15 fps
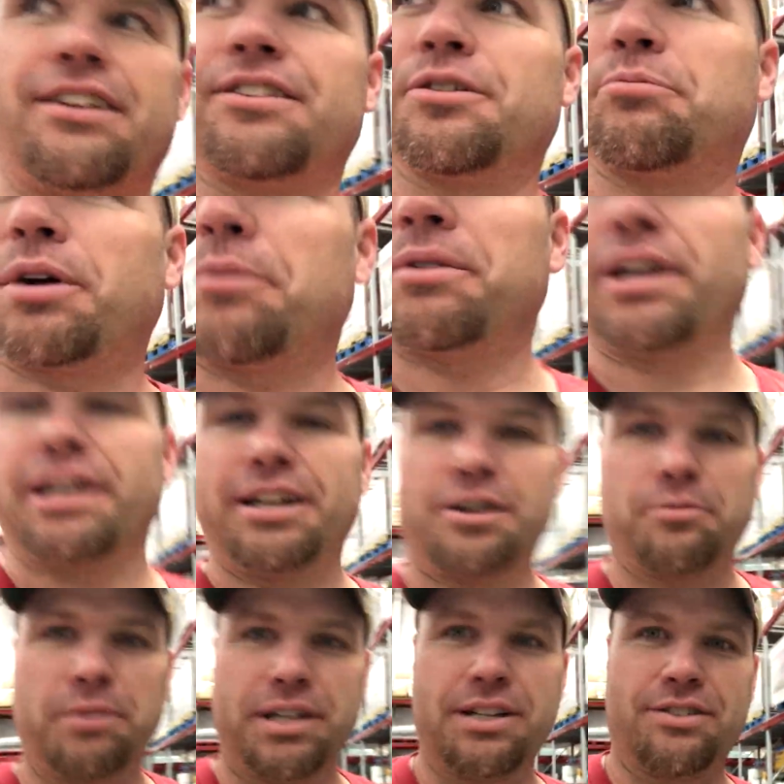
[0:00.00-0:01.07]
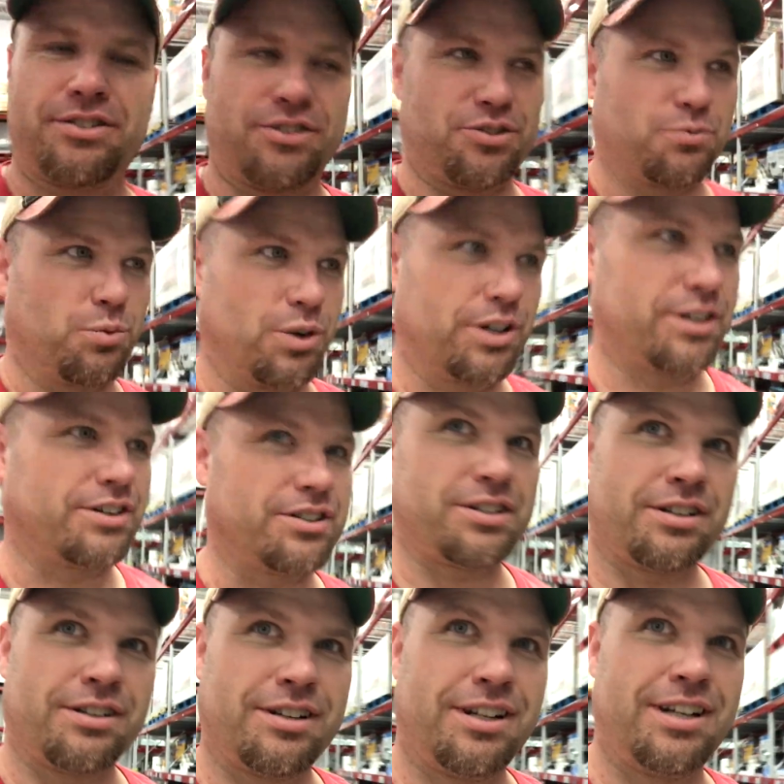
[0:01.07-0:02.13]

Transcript: They're probably not here because there's workers